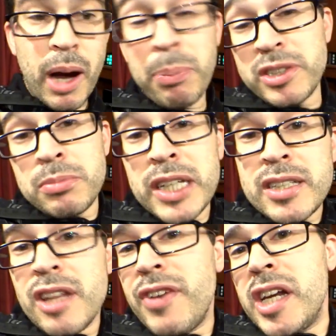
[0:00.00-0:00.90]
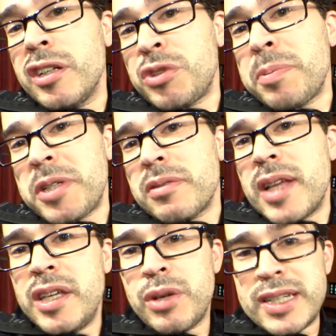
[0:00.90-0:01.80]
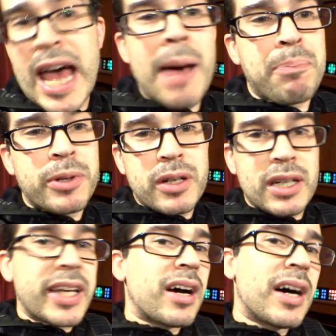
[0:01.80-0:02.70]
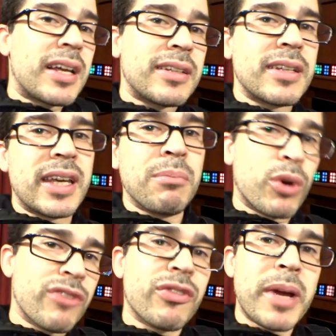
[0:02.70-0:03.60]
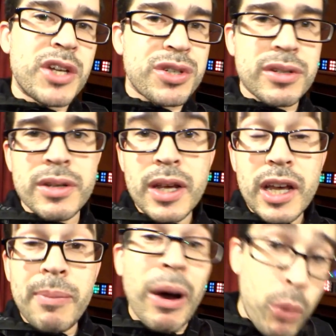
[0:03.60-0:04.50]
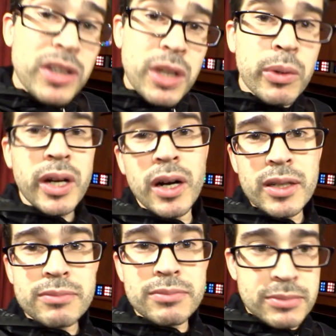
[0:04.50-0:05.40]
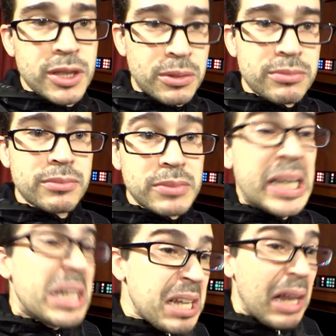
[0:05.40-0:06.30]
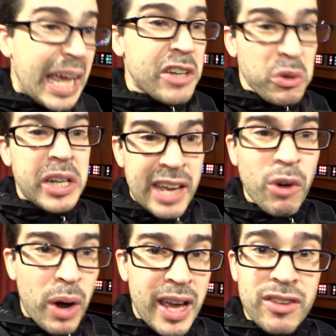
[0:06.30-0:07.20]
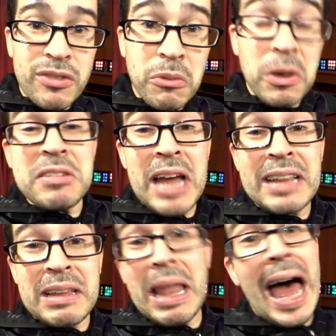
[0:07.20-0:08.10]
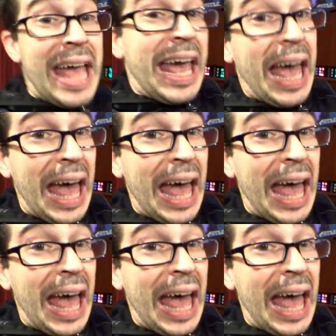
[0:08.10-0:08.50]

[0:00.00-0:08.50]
I'll put some links in the video description that you can tap or click on to get more information about what's going on. So, Intel Android giveaways. What's not to like?